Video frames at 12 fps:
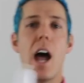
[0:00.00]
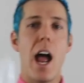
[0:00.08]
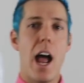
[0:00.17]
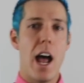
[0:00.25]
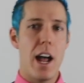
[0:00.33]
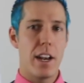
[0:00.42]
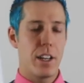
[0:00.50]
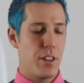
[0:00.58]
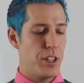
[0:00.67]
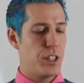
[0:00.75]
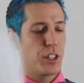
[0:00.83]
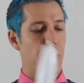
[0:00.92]
And
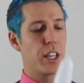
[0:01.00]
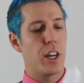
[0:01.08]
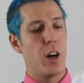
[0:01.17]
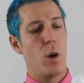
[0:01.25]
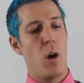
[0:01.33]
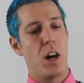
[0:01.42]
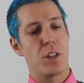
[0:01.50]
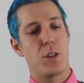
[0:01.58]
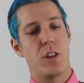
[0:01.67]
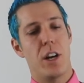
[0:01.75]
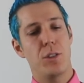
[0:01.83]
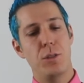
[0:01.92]
this is going to go onto
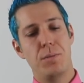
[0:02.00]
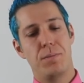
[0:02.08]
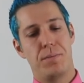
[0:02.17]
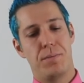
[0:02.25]
the nozzle.